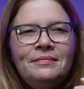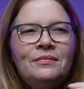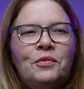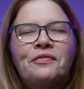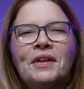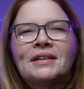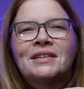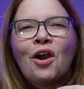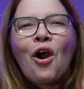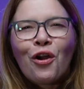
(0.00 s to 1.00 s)

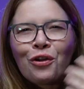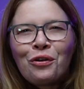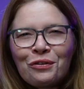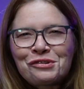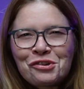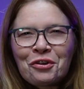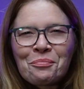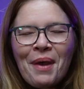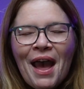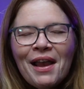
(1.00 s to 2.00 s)
reflecting our culture
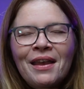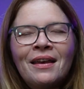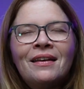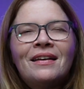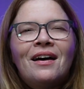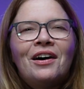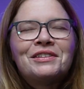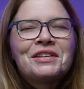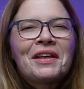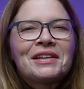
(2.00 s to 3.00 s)
back
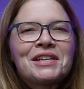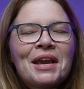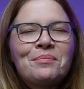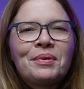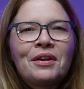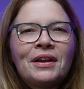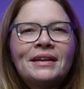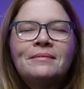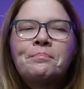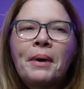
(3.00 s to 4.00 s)
onto that time
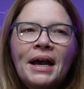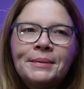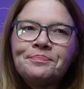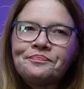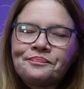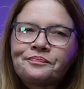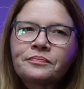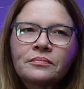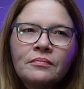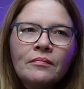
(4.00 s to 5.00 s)
period. But
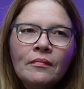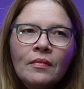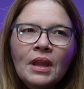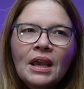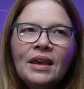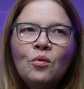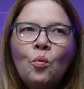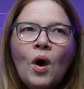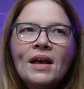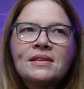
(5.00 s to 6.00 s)
it
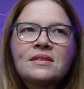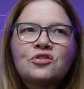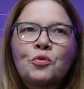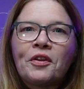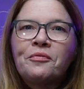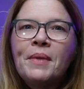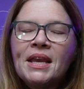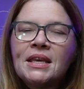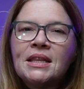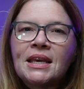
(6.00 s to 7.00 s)
was sort of
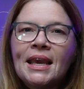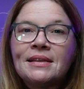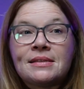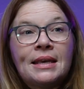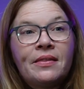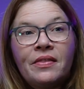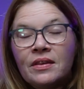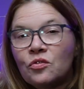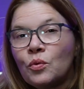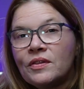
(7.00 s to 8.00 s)
making the case like
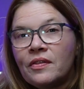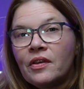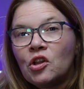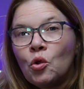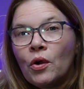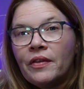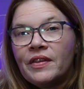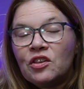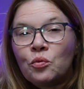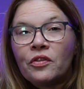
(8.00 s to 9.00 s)
this was the glory,
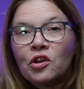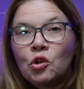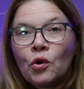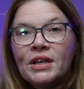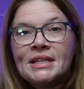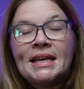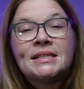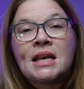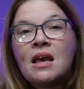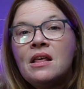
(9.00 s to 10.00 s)
these were the glory
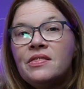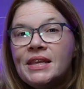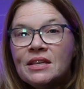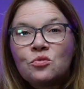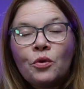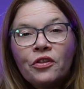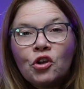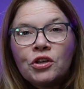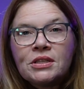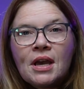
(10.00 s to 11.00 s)
days, these were the
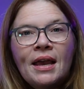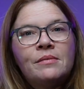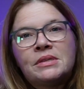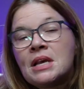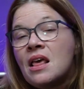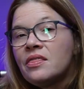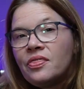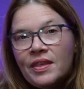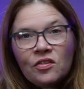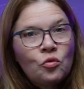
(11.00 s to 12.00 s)
good times,
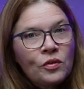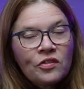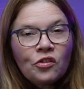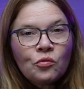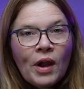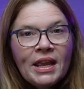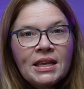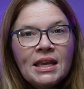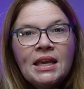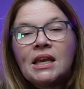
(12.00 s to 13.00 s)
this was the right
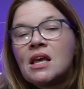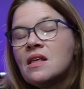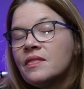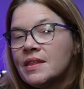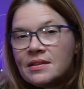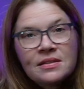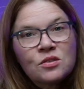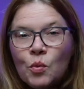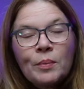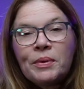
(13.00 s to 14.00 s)
king, this
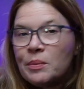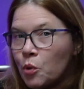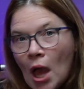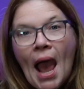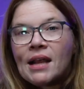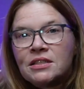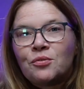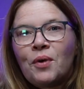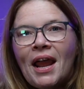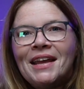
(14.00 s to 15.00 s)
is when people
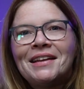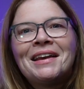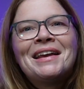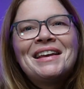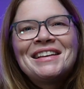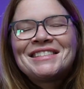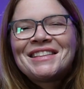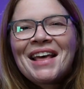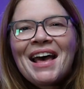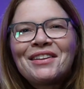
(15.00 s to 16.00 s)
acted right. It's
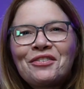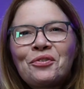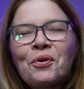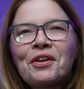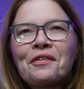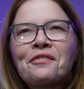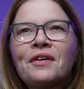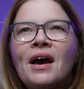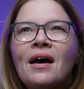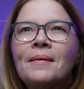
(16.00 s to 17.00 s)
that sort of
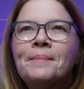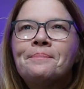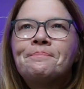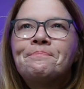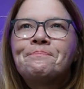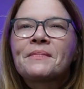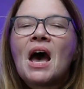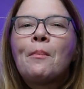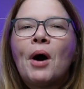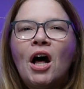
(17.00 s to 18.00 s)

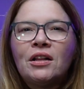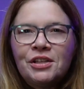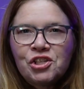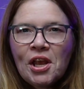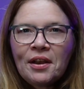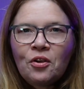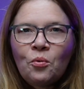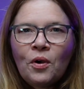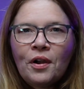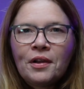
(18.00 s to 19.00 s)
apologetic
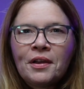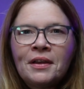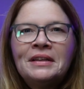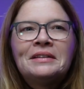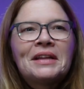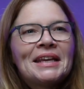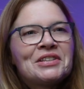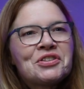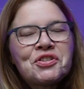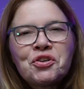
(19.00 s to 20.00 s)
work, like
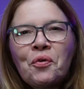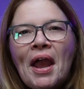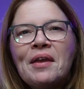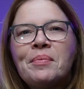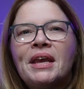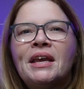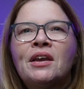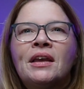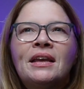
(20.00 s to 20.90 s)
describing